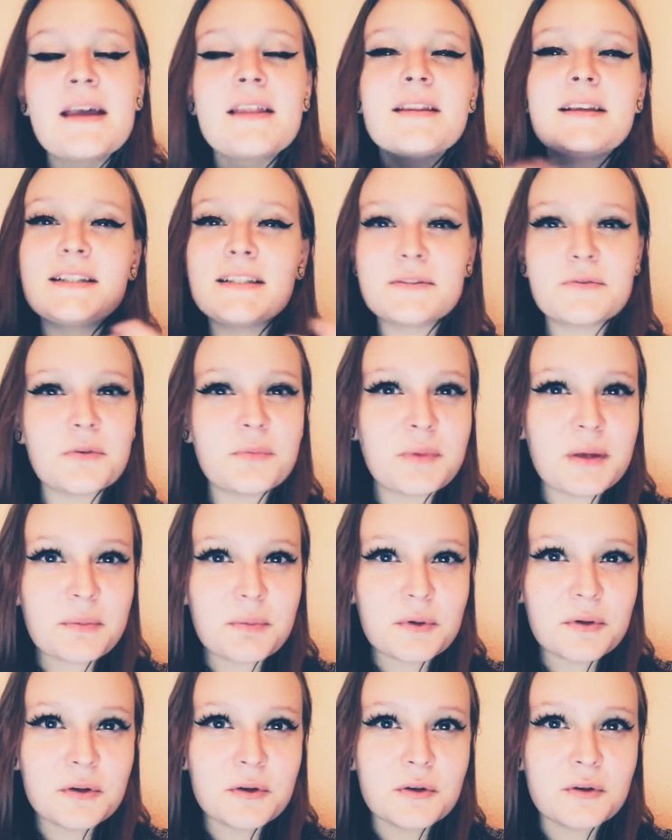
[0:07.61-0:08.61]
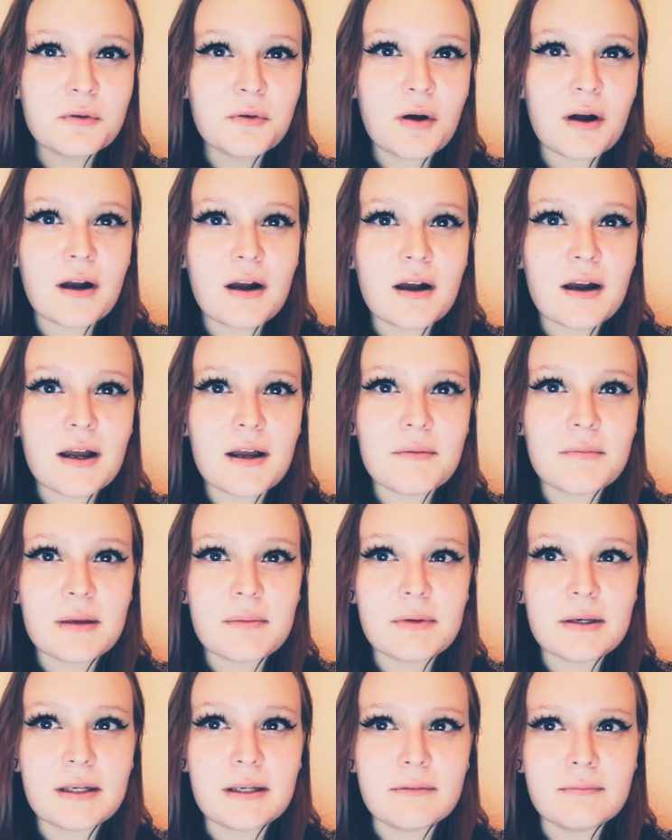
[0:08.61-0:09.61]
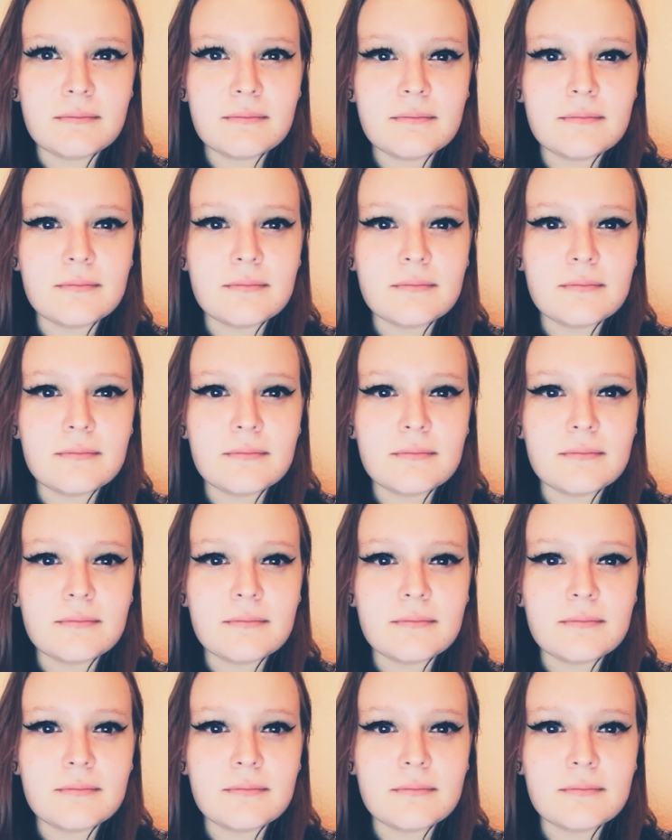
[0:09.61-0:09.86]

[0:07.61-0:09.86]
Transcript: This is for people who are maybe